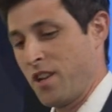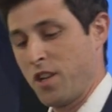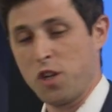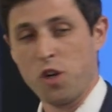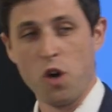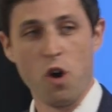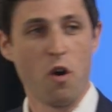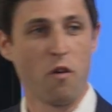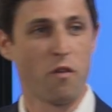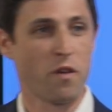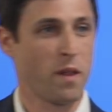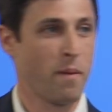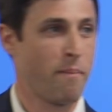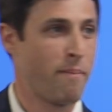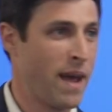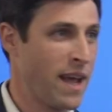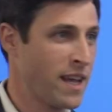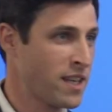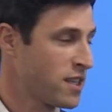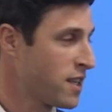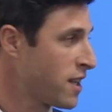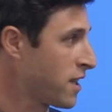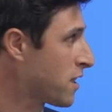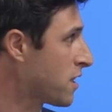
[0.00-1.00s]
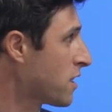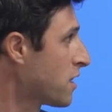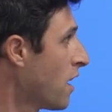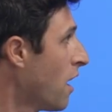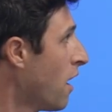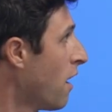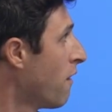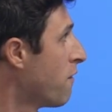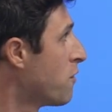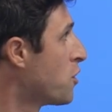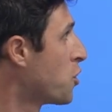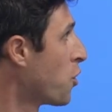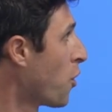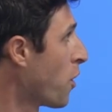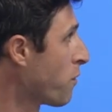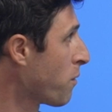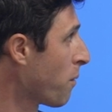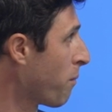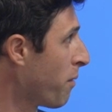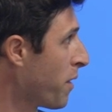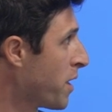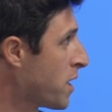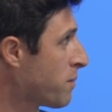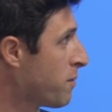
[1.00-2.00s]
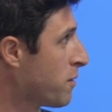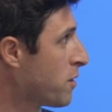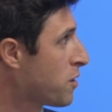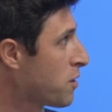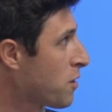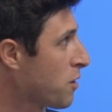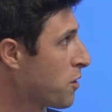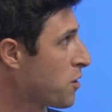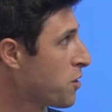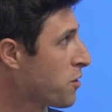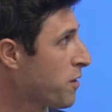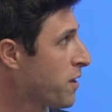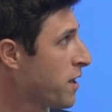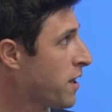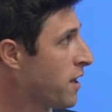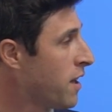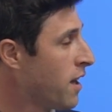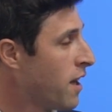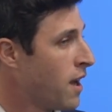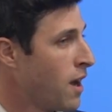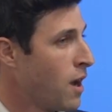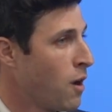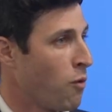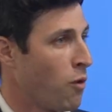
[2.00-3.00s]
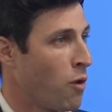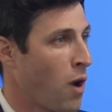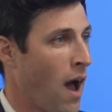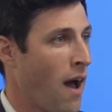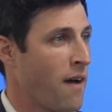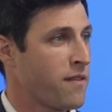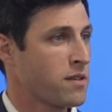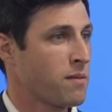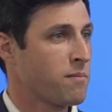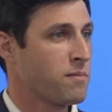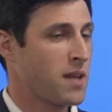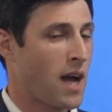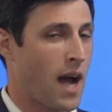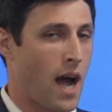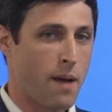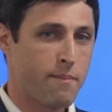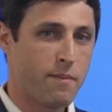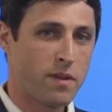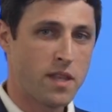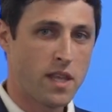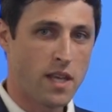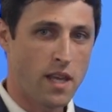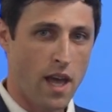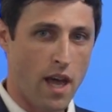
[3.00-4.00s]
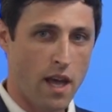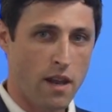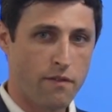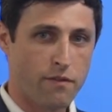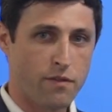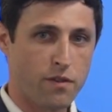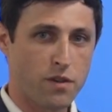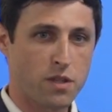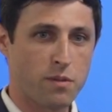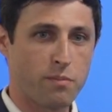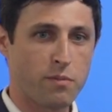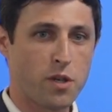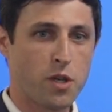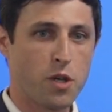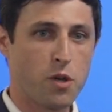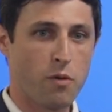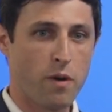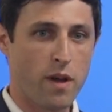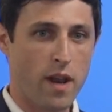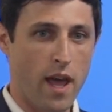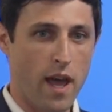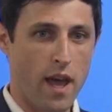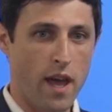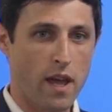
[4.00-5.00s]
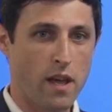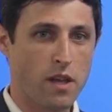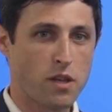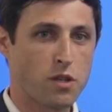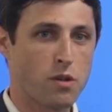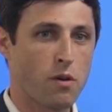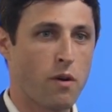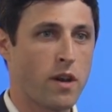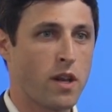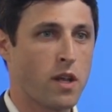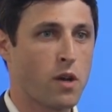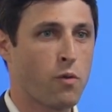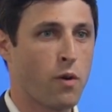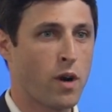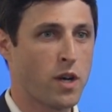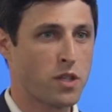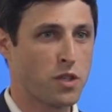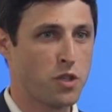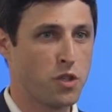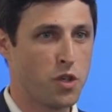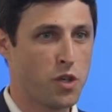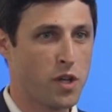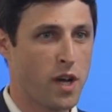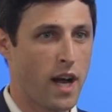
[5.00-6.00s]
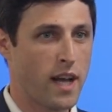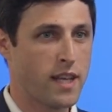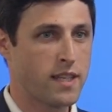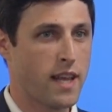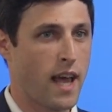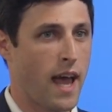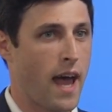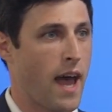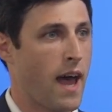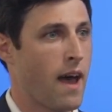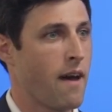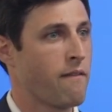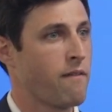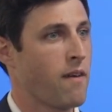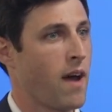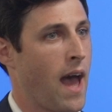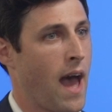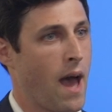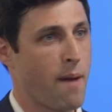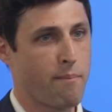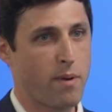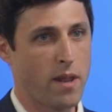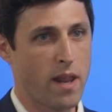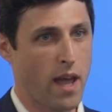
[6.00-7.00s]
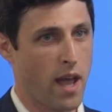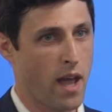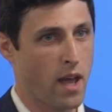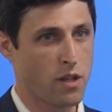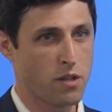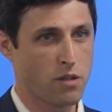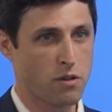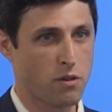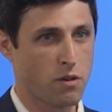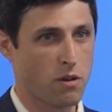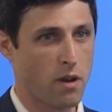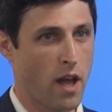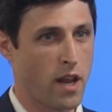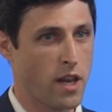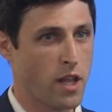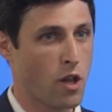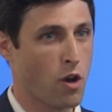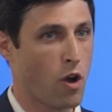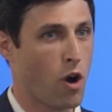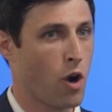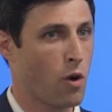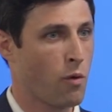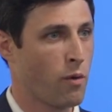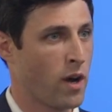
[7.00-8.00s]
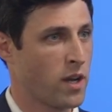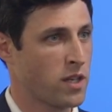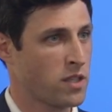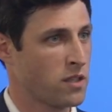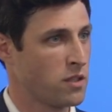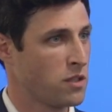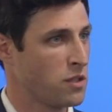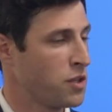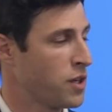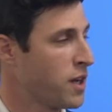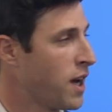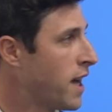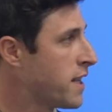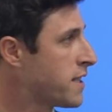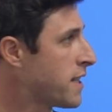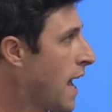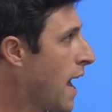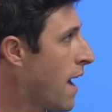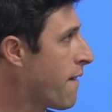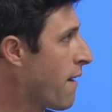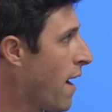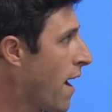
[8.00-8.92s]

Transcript: to go over the basics of joint replacement surgery. We'll have some time at the end for some Q&A, so any questions you guys have, happy to answer any and all questions you guys have